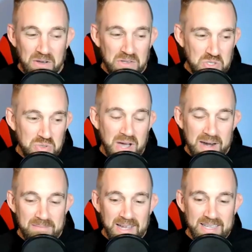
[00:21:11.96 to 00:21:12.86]
You know, you got
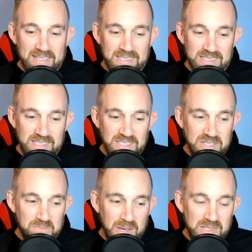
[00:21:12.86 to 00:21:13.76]
to make that
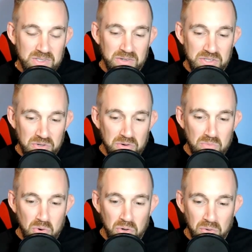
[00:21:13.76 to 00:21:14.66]
decision based on your
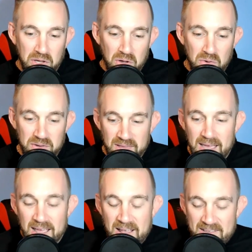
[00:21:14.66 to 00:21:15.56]
moral code. And
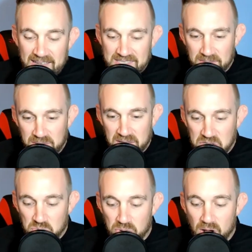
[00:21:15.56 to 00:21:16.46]
that that's something that
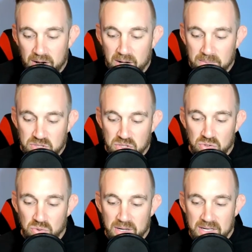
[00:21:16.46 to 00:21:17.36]
you brought up
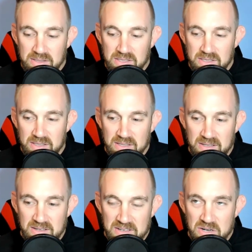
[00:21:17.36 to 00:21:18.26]
too is,
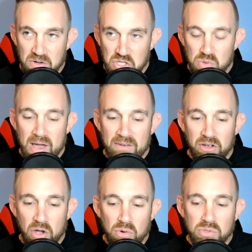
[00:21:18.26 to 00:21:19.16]
you know, you have a
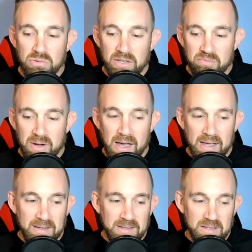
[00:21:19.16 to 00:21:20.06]
code you live by.
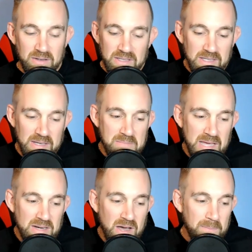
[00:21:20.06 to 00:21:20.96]
You know, it, it
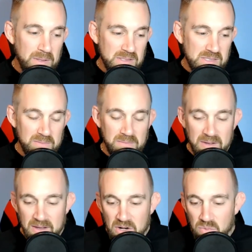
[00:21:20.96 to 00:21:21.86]
may not be some
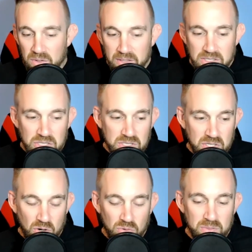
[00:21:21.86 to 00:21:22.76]
religious
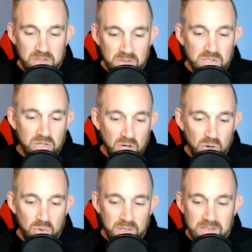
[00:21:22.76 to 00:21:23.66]
code, but there's a
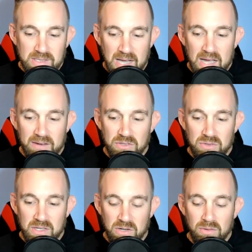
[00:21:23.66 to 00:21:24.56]
code inside of you
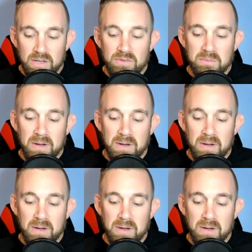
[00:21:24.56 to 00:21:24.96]
that you're living